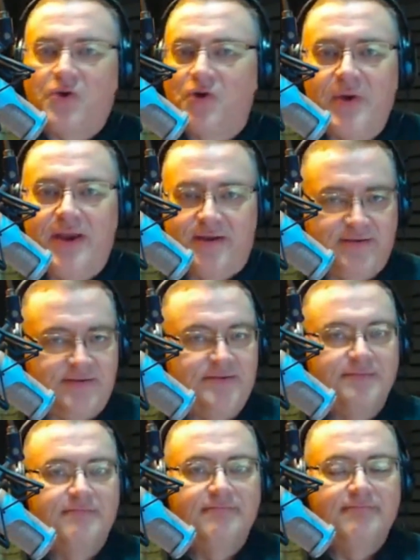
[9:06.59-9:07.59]
Koreans
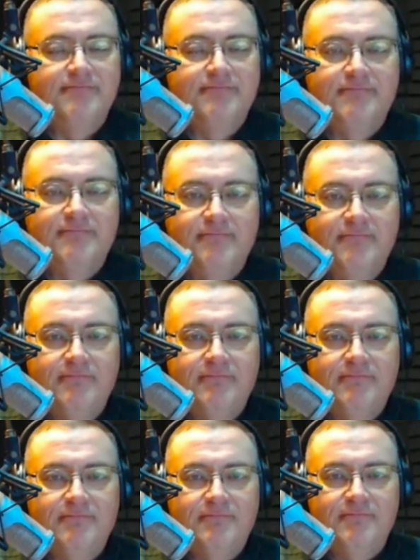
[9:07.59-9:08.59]

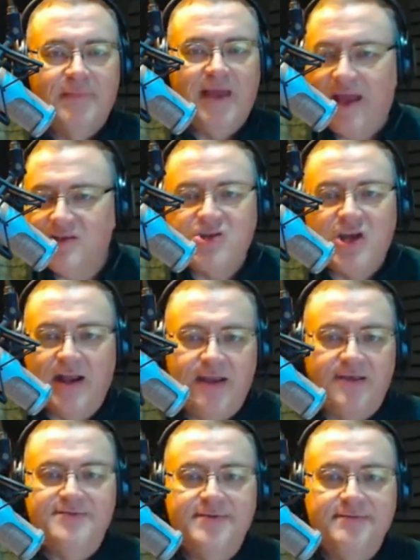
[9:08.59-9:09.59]
and
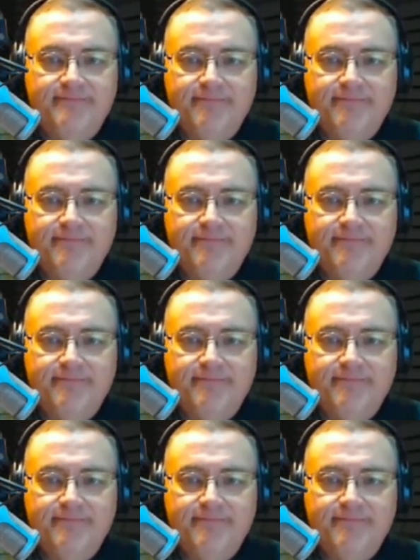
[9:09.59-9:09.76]
Chinese.